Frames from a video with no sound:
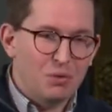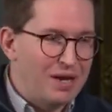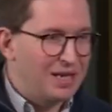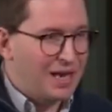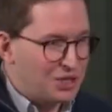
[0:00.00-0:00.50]

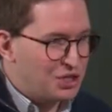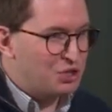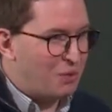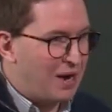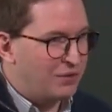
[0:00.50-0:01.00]
great
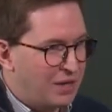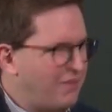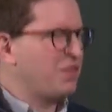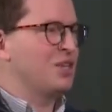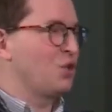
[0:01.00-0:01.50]
connections round and
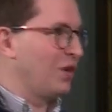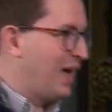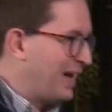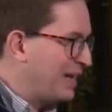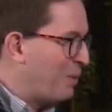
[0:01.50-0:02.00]
everything's
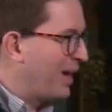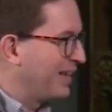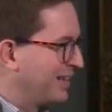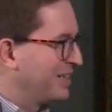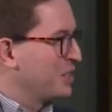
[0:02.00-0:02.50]
online anyway.
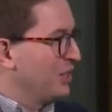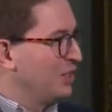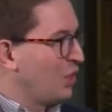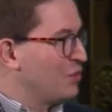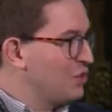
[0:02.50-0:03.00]
And,
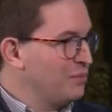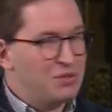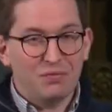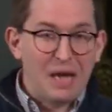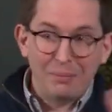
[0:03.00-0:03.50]
you know, so they were
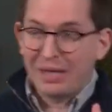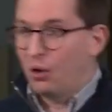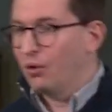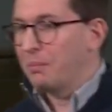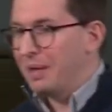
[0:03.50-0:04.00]
sort of coming
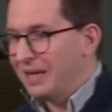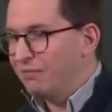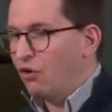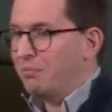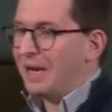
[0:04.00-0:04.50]
along and being
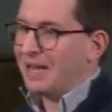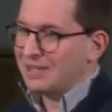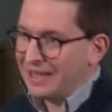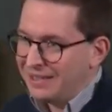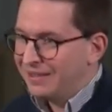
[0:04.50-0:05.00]
involved. But
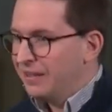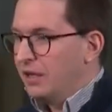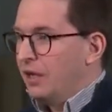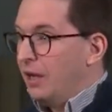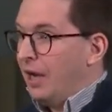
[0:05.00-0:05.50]
actually,
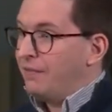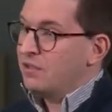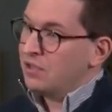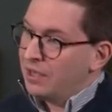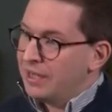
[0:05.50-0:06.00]
and then
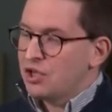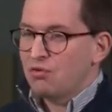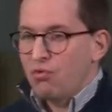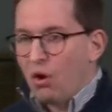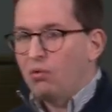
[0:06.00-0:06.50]
suddenly it
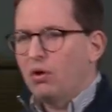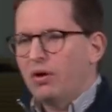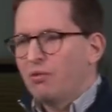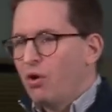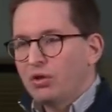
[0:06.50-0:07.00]
just rolled
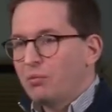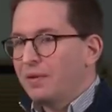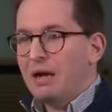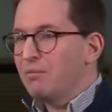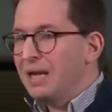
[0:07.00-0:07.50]
on and rolled on
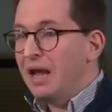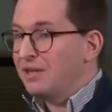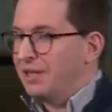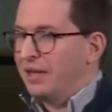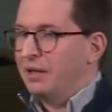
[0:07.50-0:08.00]
without
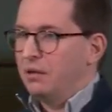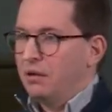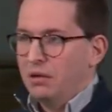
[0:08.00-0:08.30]
realizing it.